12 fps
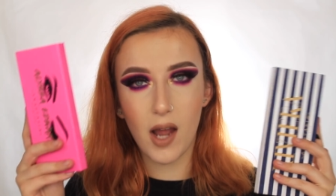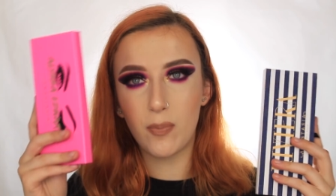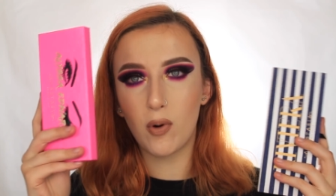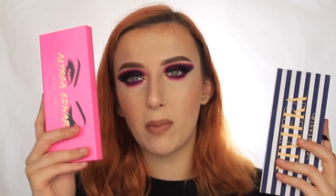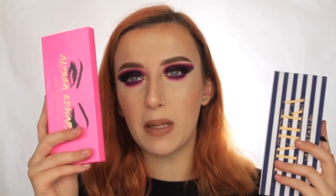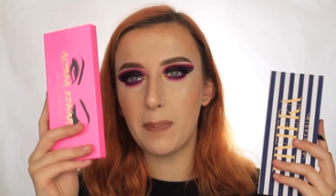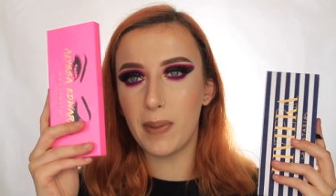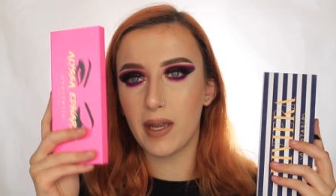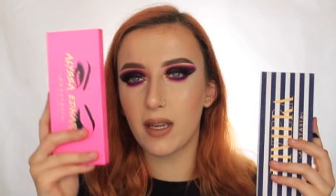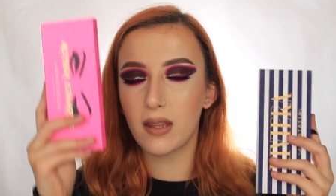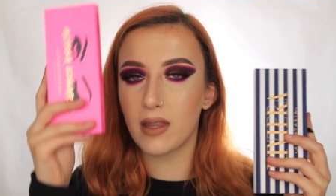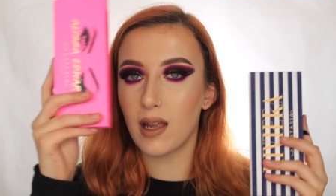I'd probably
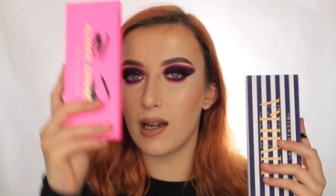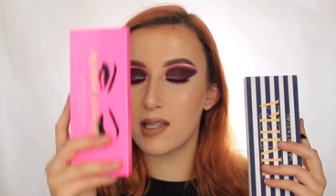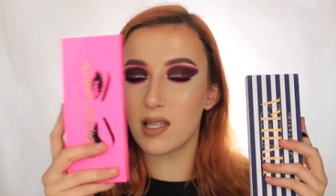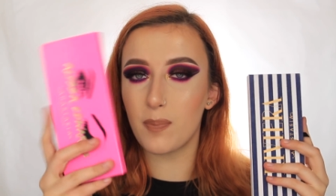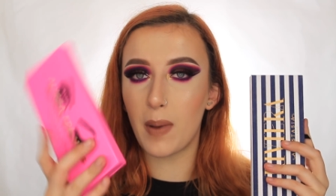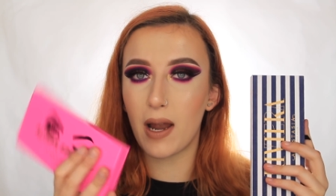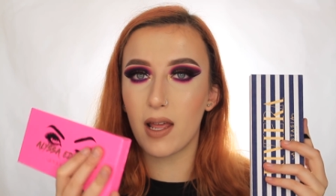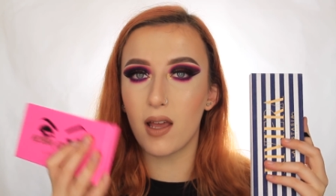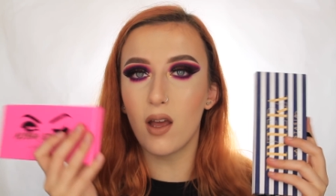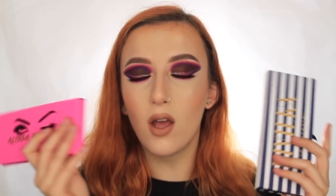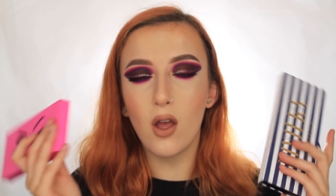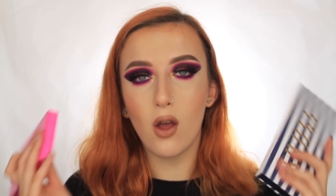pick the Alyssa palette
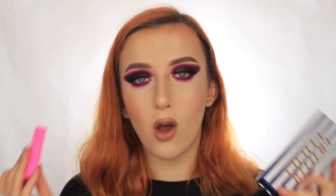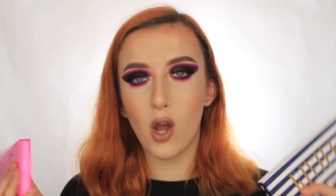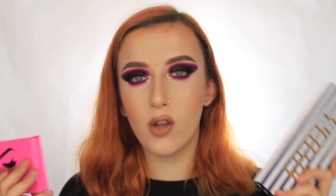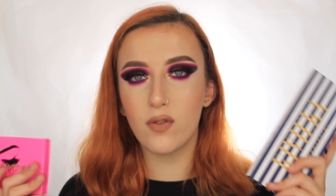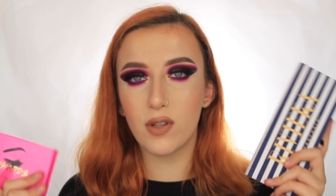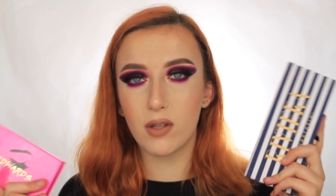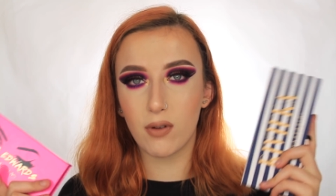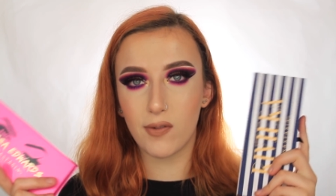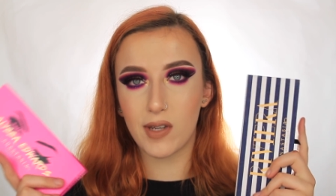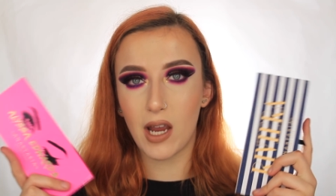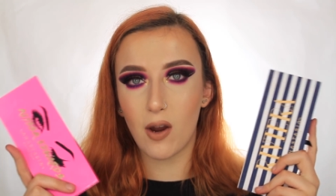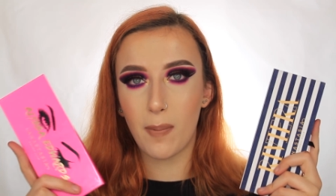over the
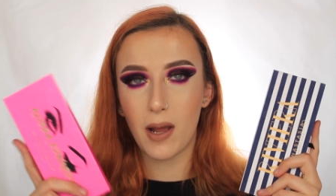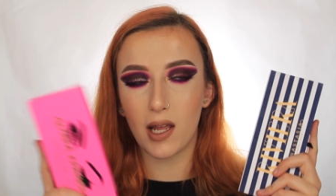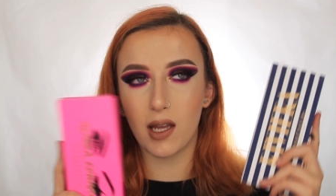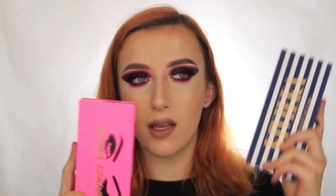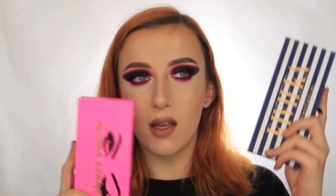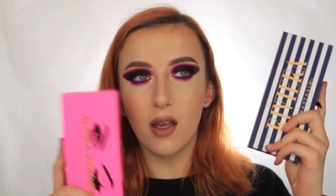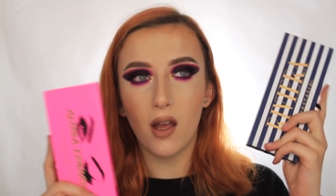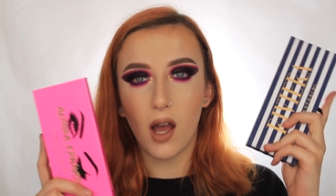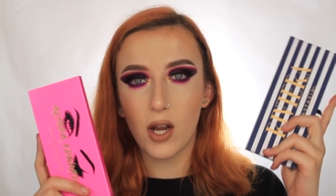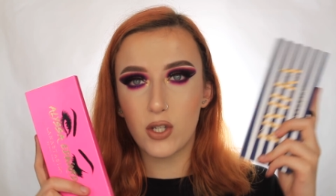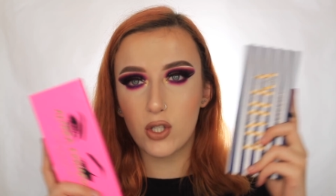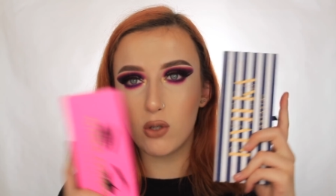Riviera palette.
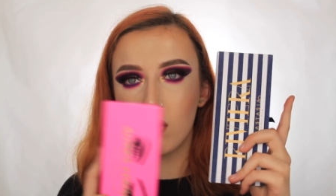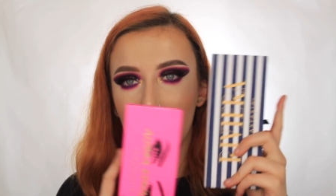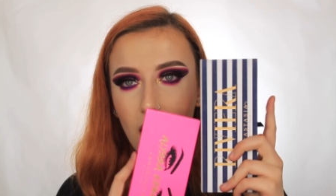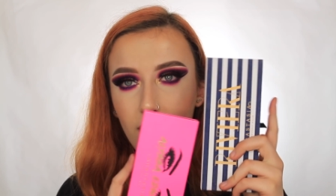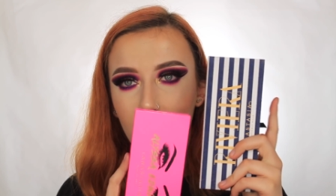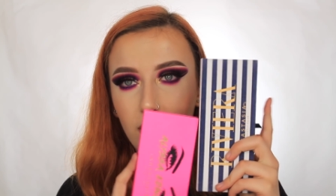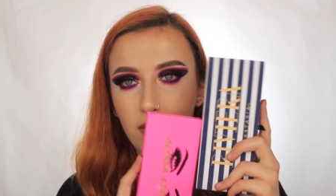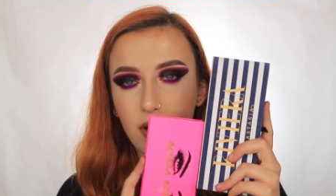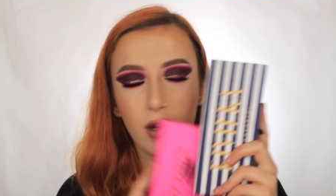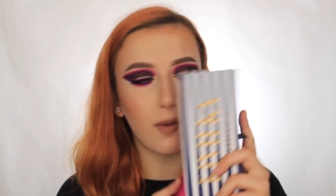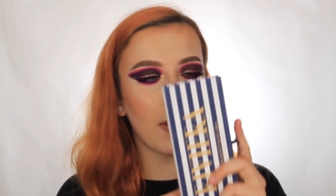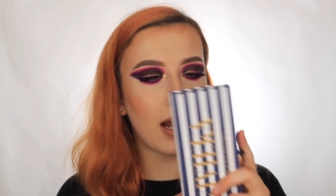I do love the
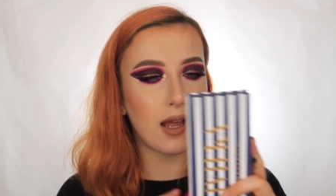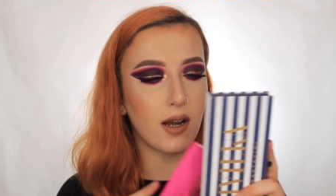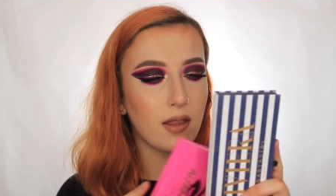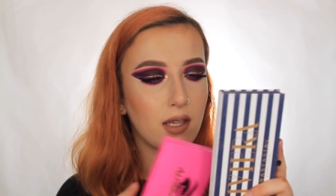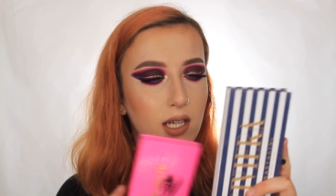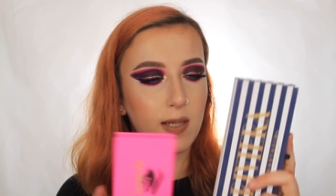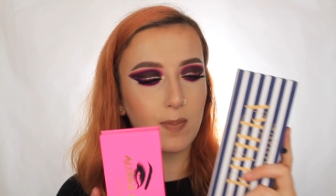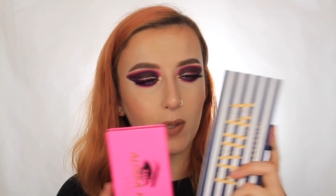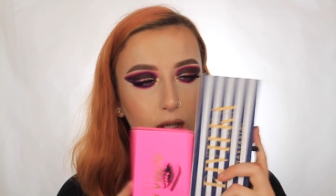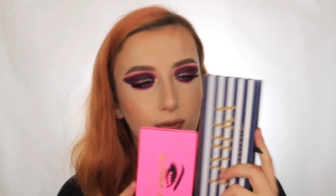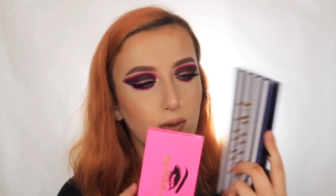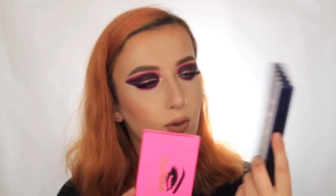Riviera palette and I think it's
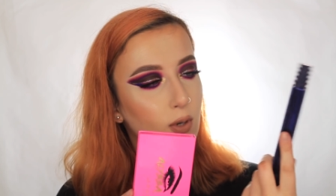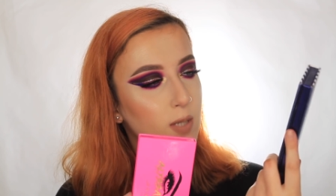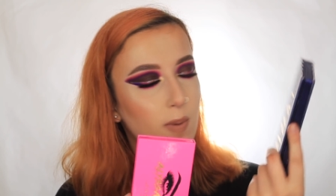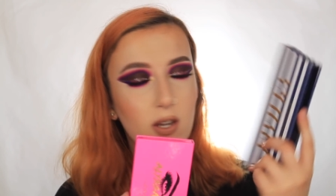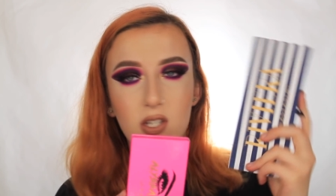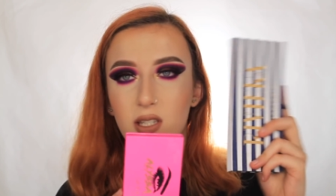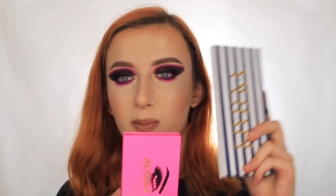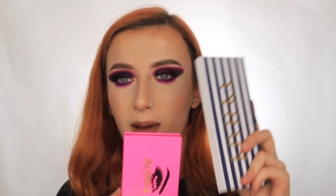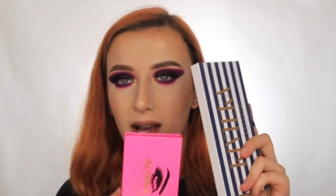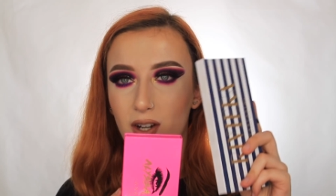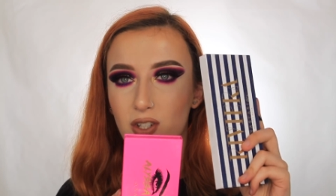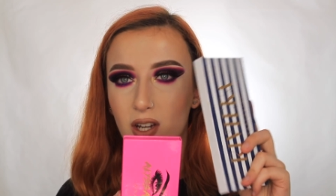beautiful, especially the
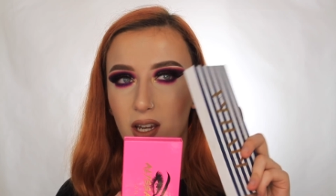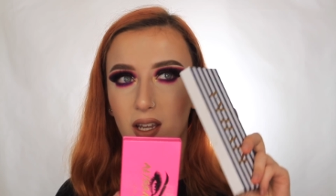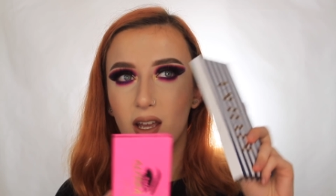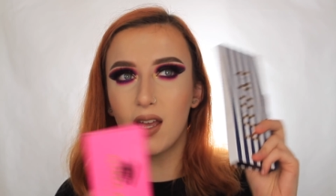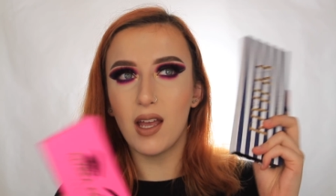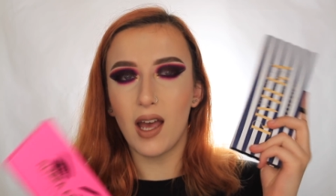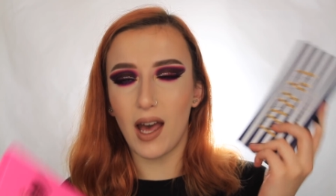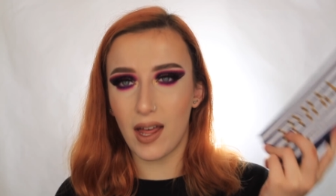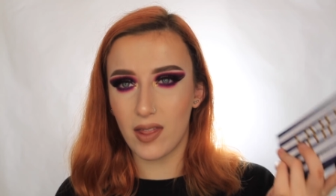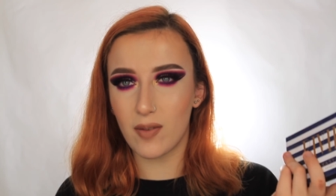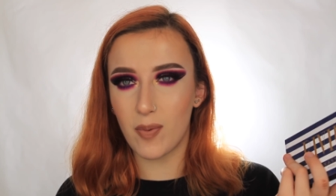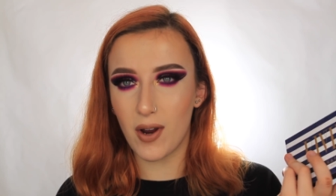packaging
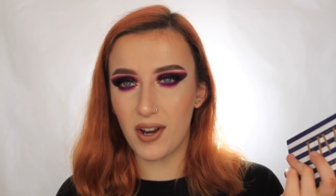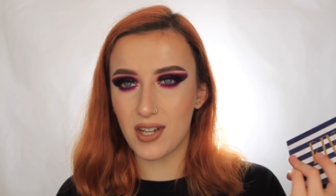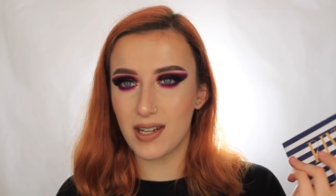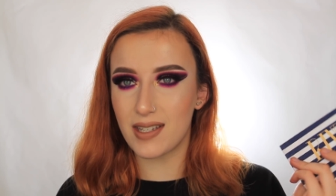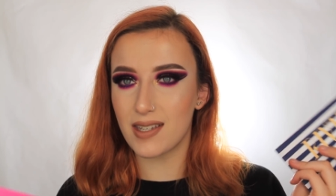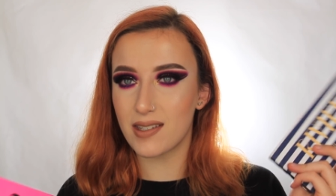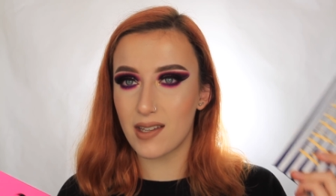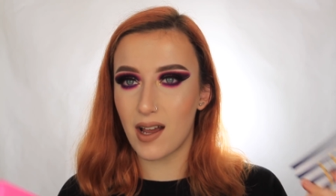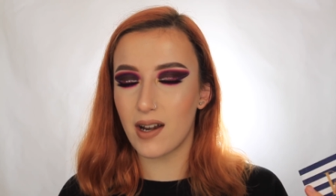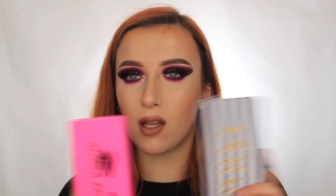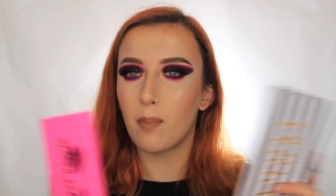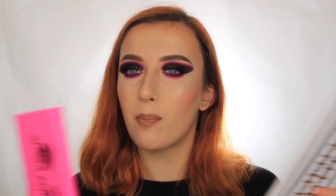and the bright shades
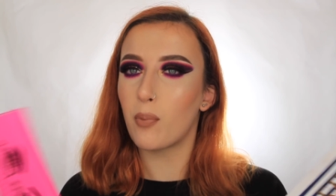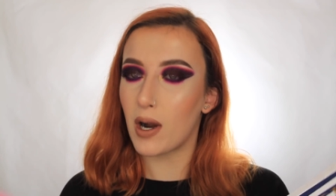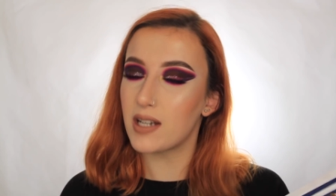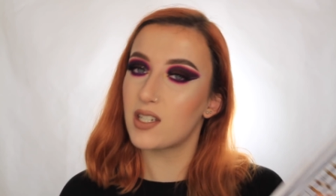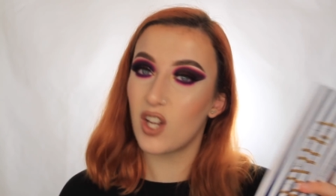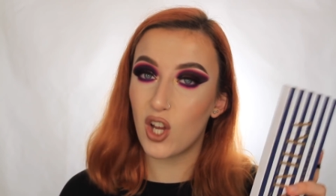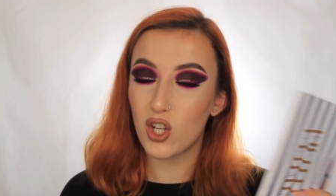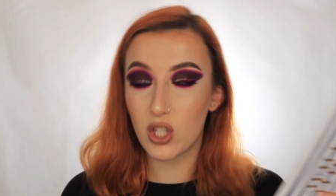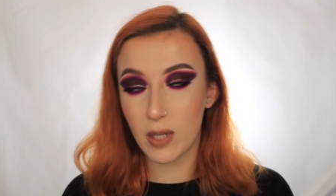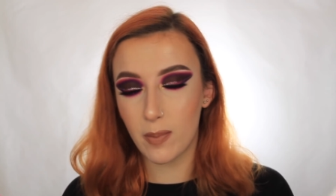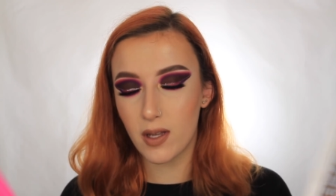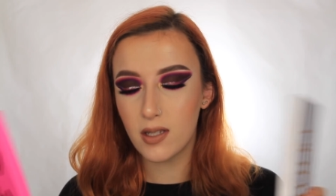inside, the brighter
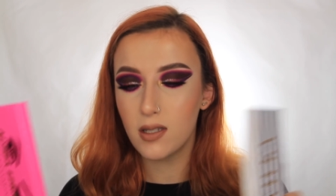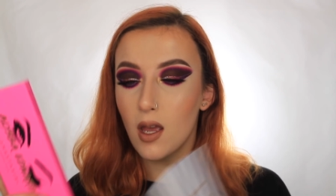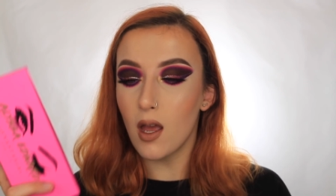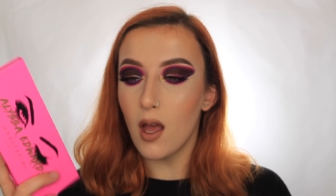shimmers.